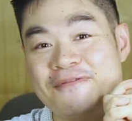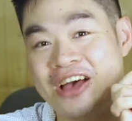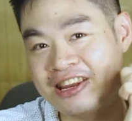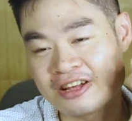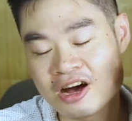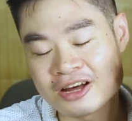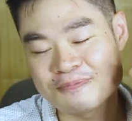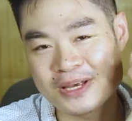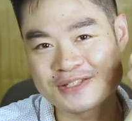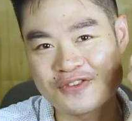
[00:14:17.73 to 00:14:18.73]
final
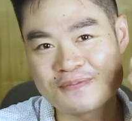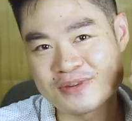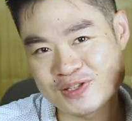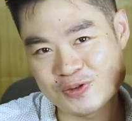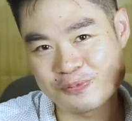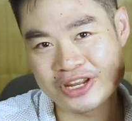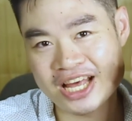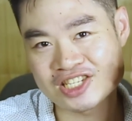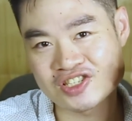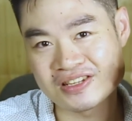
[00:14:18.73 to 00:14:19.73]
hot picks for Miss
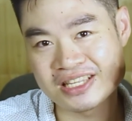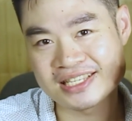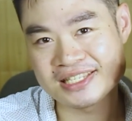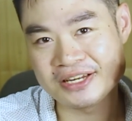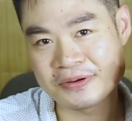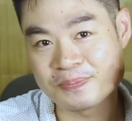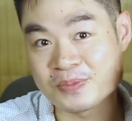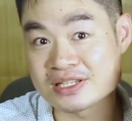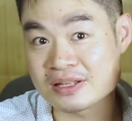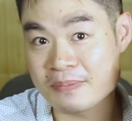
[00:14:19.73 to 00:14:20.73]
Supranational this year?
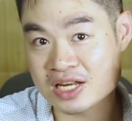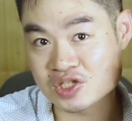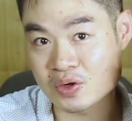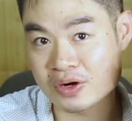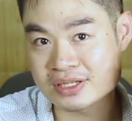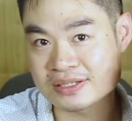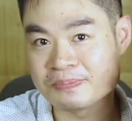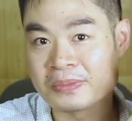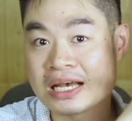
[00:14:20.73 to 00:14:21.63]
Does it match yours?